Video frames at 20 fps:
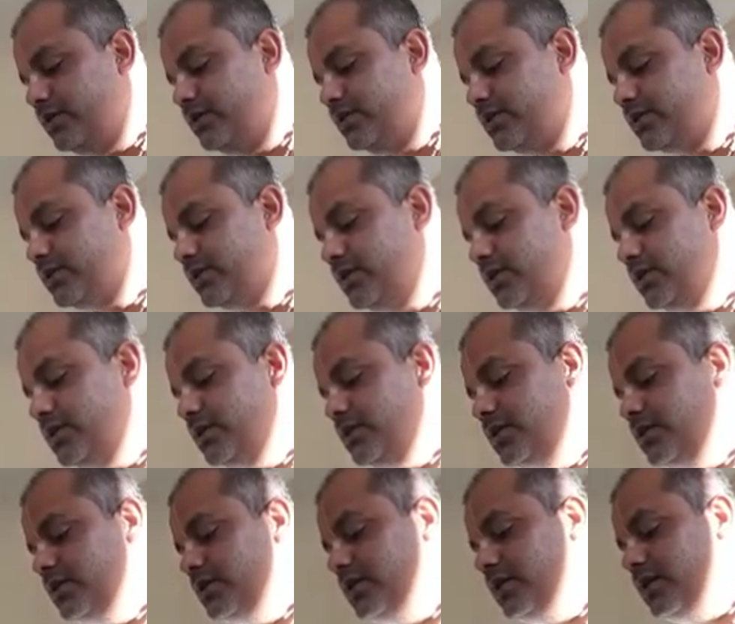words
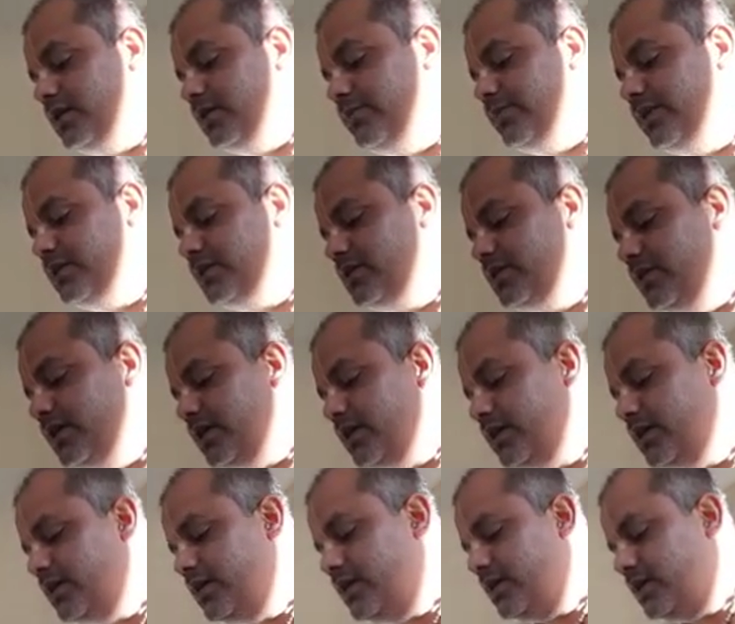
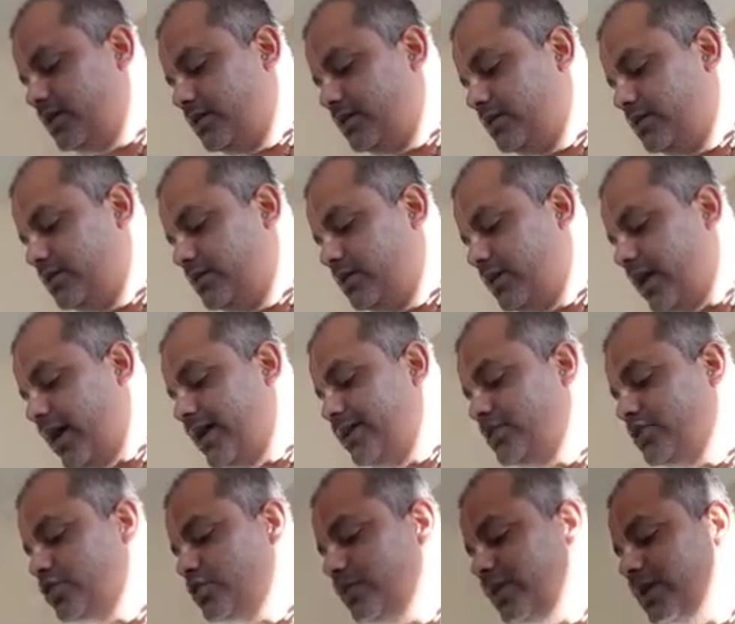Abhidnyaha
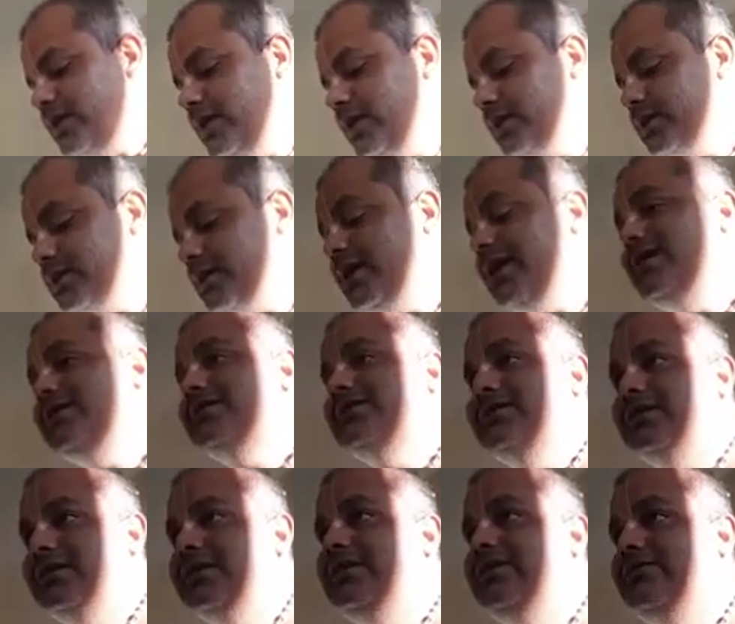and Swarat are
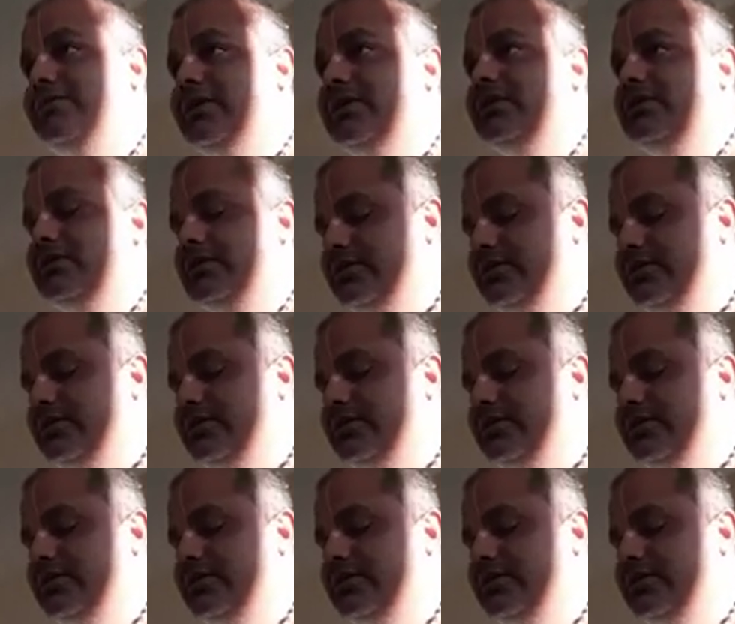significant.